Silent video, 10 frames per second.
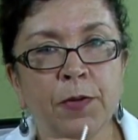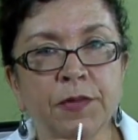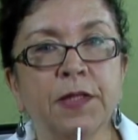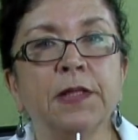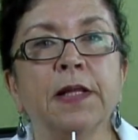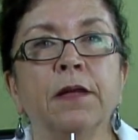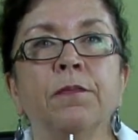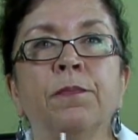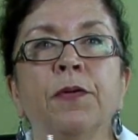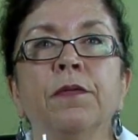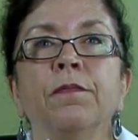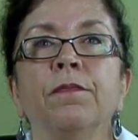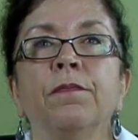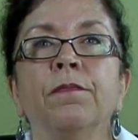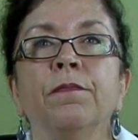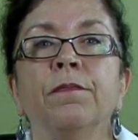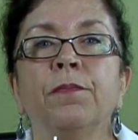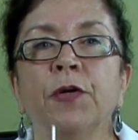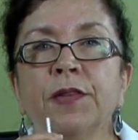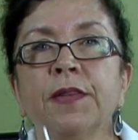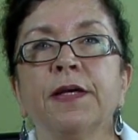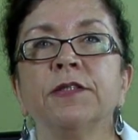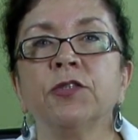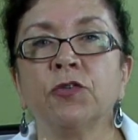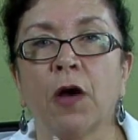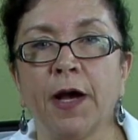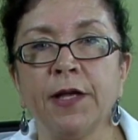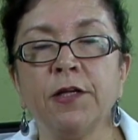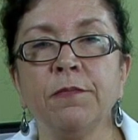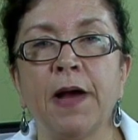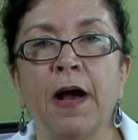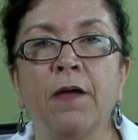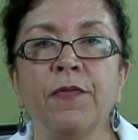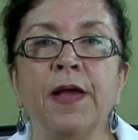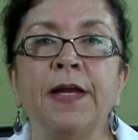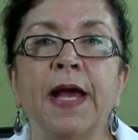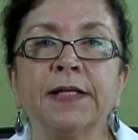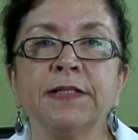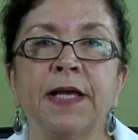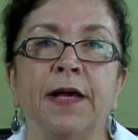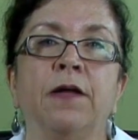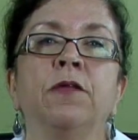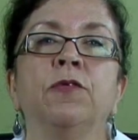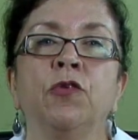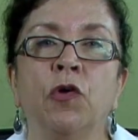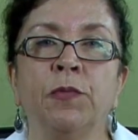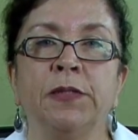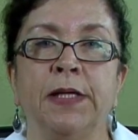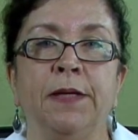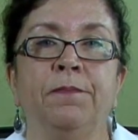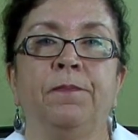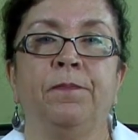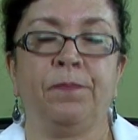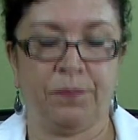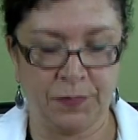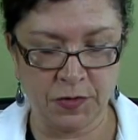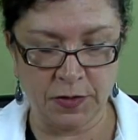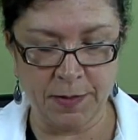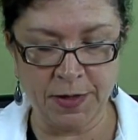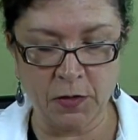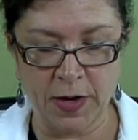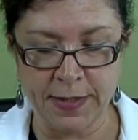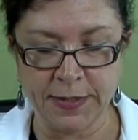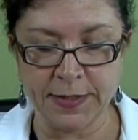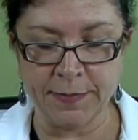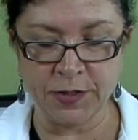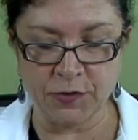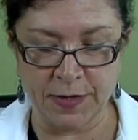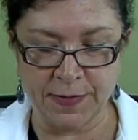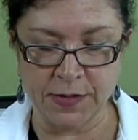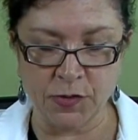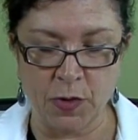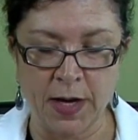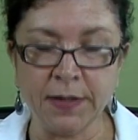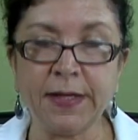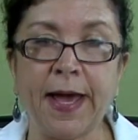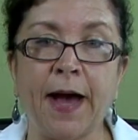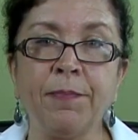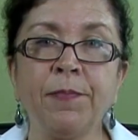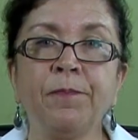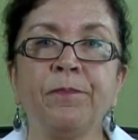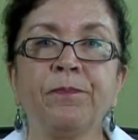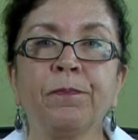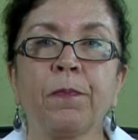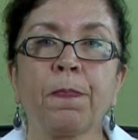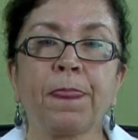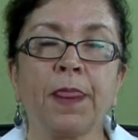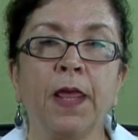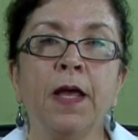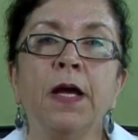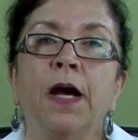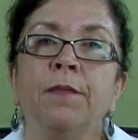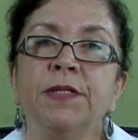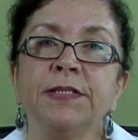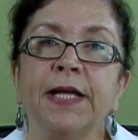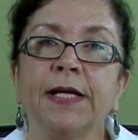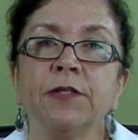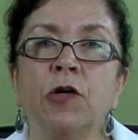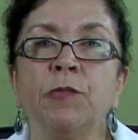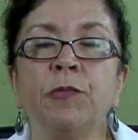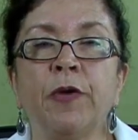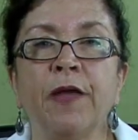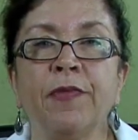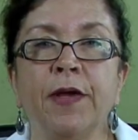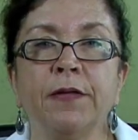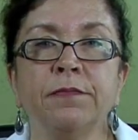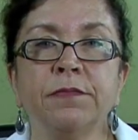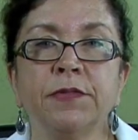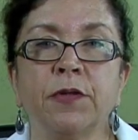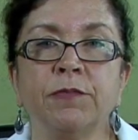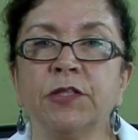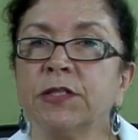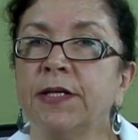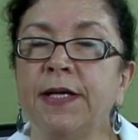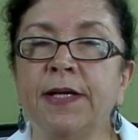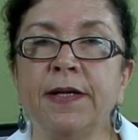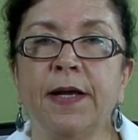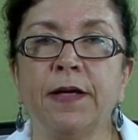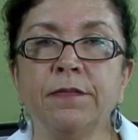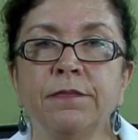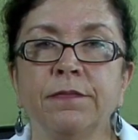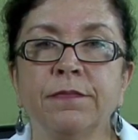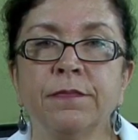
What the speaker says: Put the straw in your mouth and exhale normally. So let me go ahead and demonstrate this. So uncap. I'm going to take a normal breath in. So I'm just going to inhale.